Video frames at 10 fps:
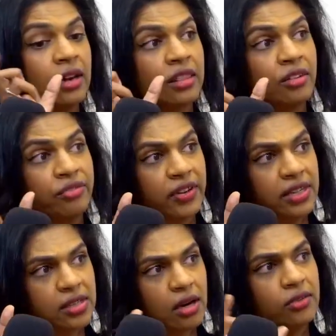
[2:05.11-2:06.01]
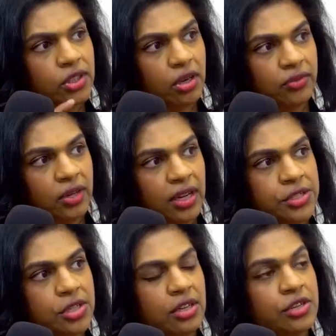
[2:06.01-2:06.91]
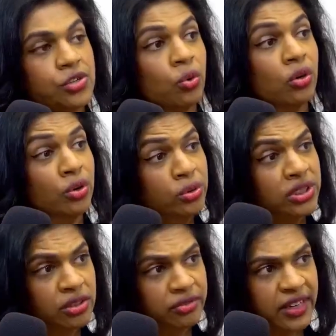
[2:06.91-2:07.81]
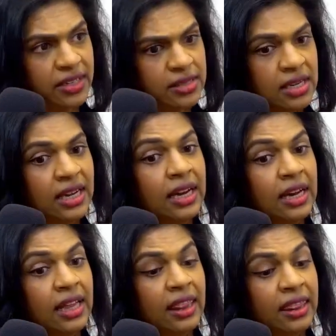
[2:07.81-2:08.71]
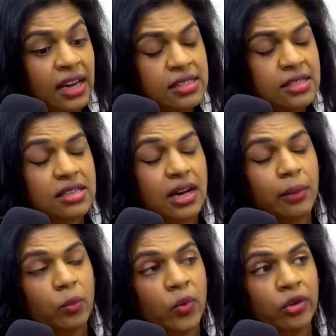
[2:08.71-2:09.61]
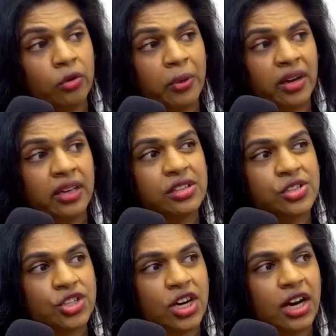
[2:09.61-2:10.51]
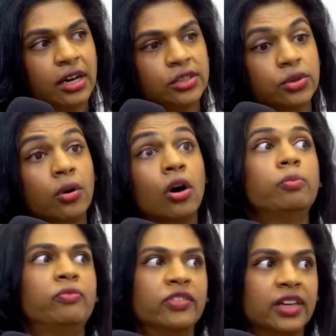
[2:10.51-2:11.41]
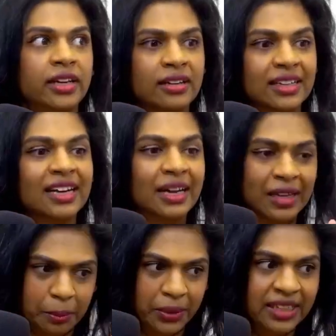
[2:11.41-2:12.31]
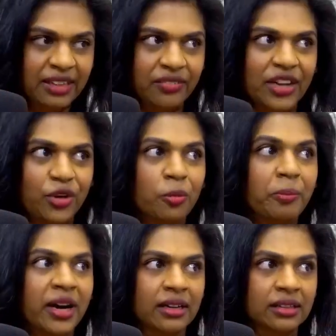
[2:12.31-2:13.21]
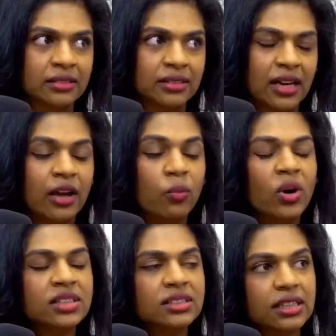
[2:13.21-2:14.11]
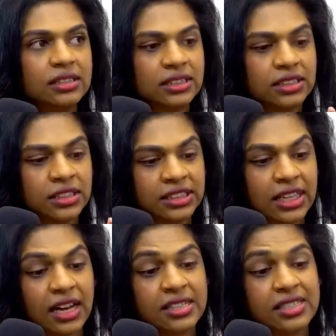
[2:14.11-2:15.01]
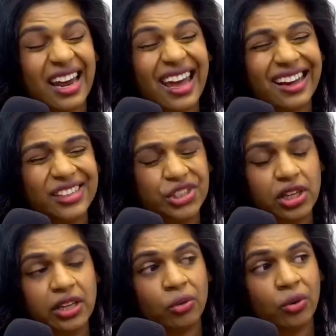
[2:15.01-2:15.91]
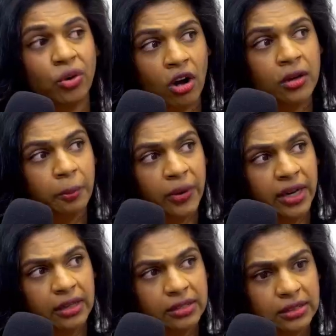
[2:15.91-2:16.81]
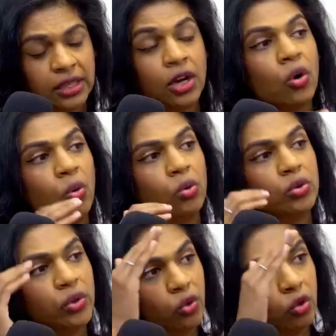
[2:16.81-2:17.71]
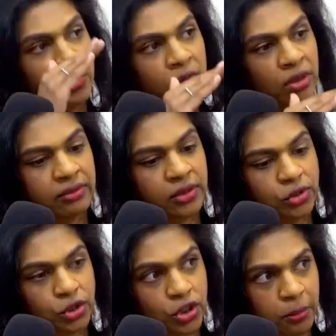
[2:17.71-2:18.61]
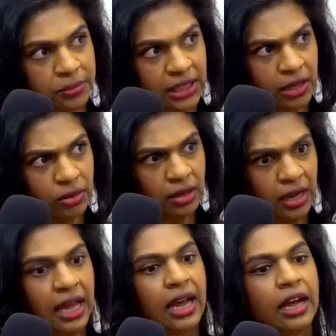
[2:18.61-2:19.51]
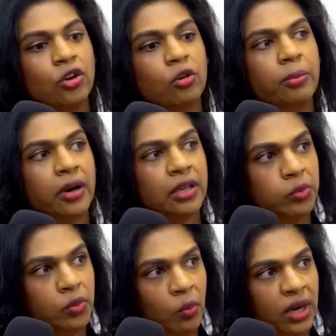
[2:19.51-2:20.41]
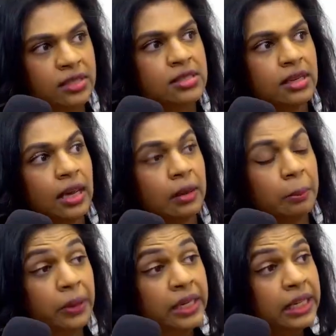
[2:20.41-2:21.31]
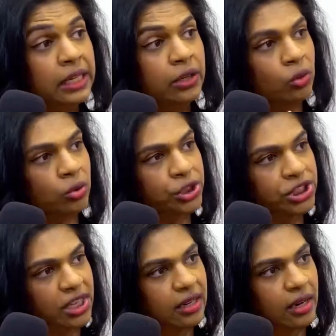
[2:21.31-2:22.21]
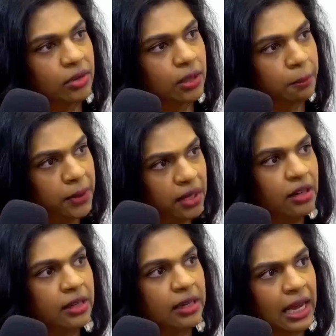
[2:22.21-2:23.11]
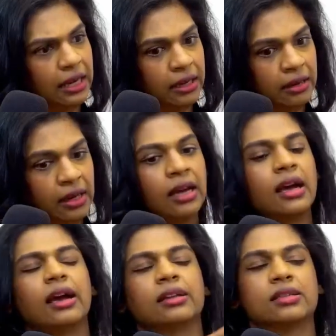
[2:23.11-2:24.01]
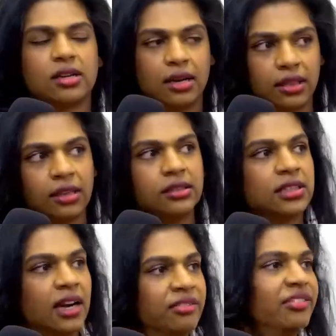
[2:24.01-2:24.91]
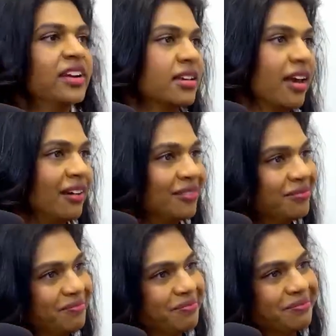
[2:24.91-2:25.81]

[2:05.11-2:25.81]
The phase after ovulation is your luteal phase. That's the time where your body is trying to hopefully believe that you're pregnant. And once it decides that actually you're not pregnant, all the hormone levels drop down and your body will once again bleed or shed out the period lining and start the entire phase again.